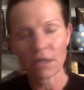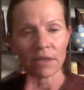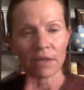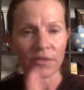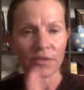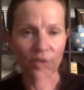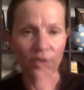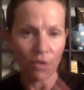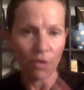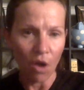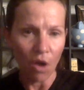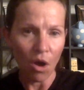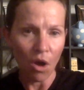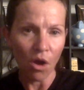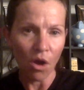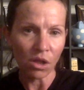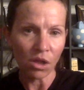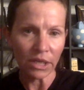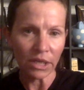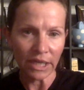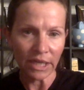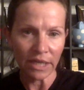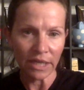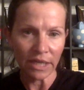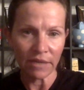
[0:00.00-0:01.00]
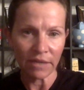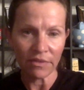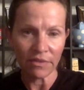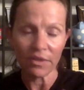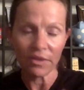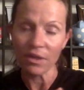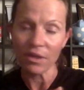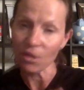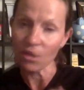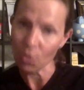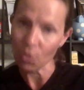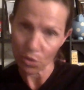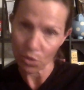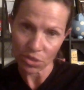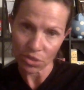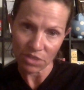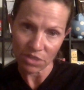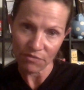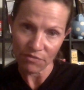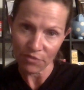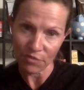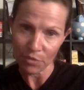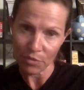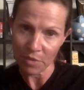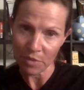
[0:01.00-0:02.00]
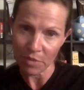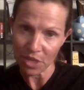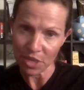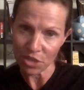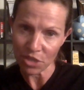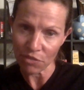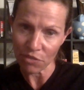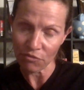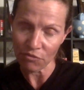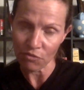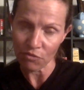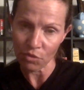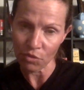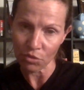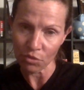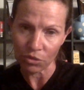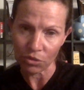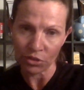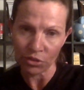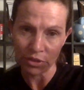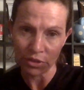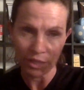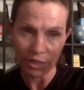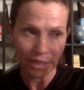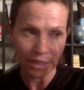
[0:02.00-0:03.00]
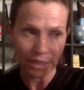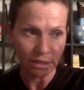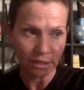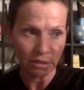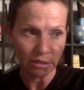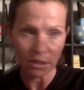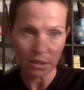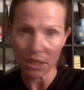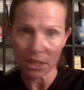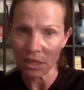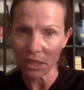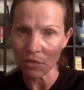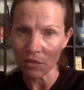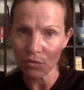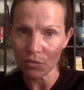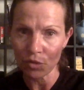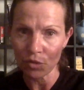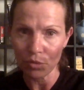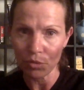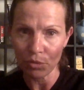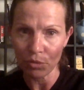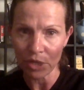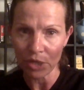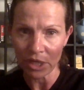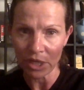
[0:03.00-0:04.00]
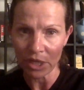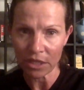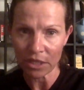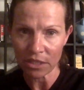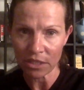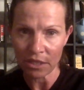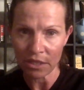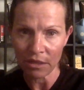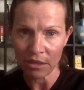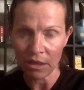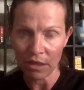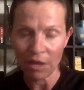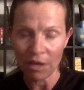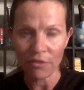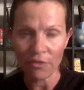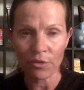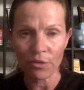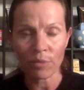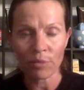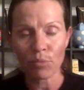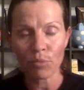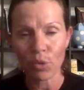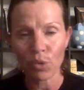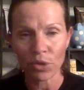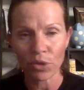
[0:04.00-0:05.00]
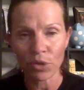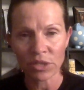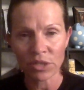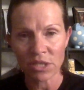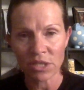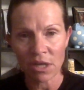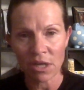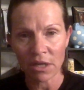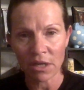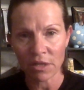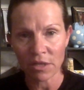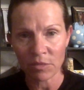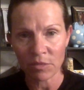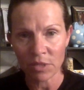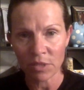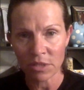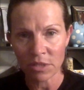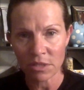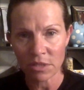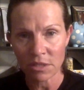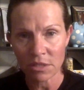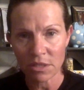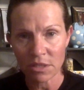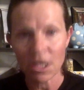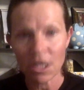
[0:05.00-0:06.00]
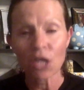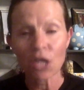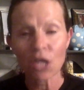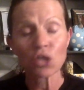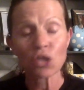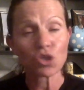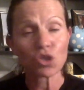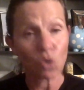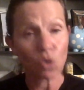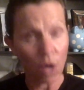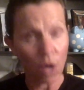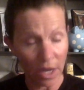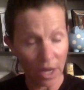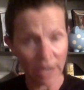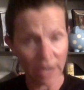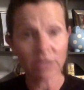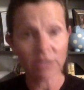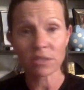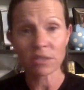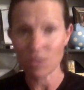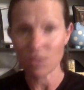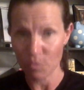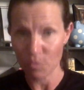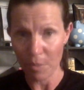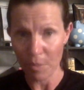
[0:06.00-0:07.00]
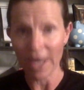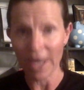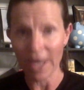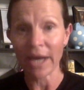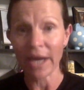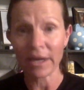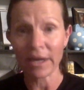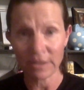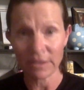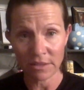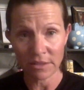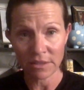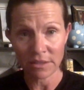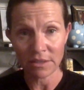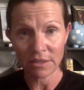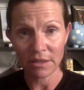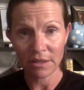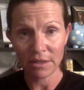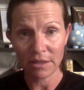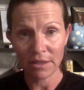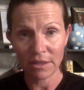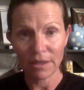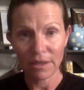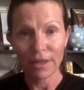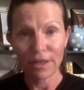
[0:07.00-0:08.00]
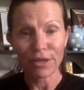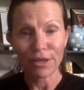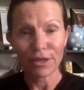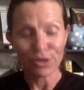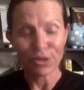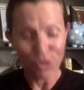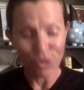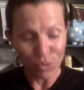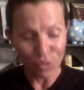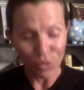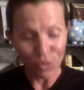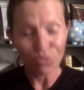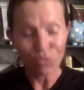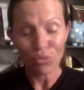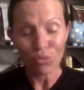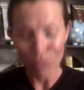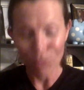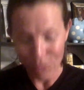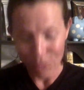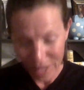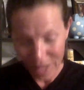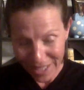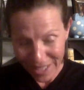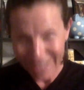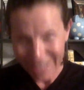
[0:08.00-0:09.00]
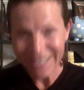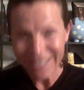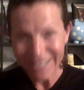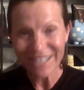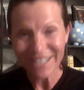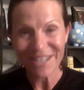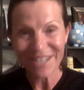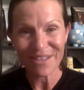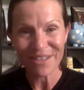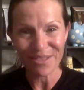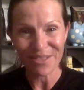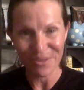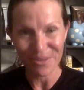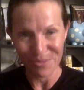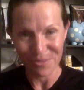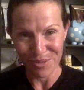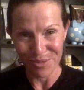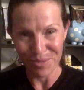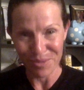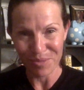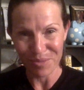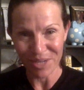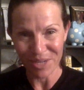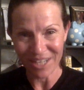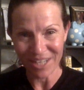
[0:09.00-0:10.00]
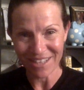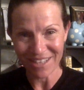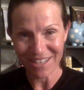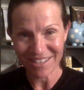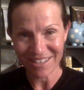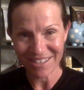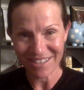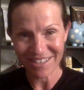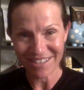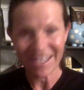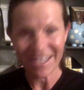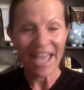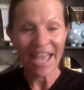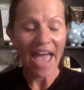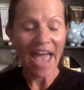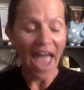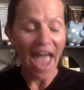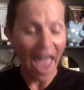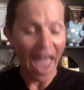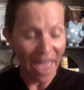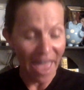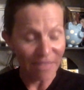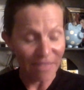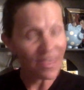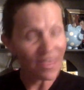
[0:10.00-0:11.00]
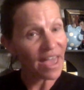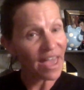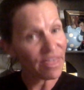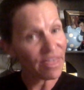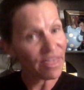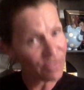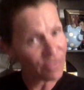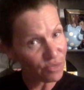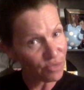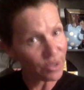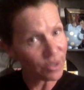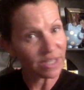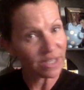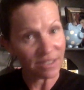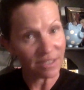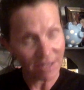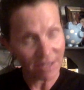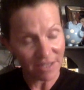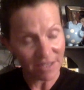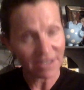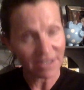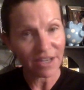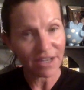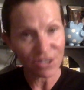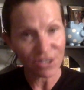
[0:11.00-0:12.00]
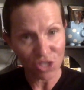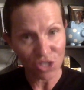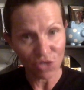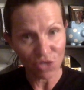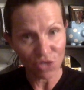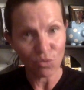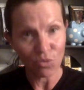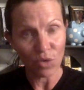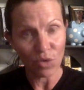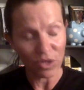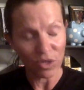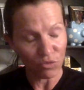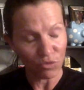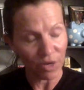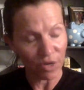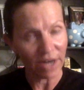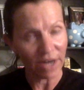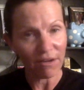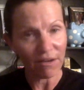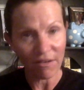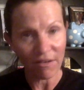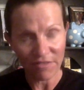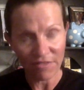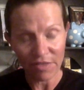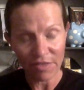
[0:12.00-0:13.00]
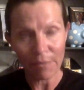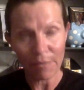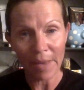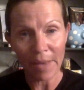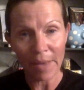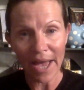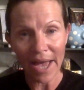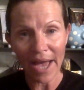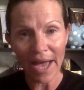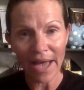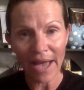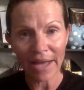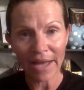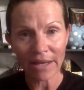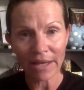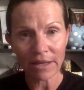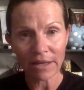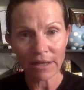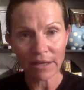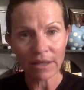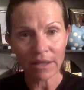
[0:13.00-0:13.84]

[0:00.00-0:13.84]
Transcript: They're all in the course information folder in key rubrics and other important documents. So I expect you will read the rubrics and that threaded discussion one right off the bat.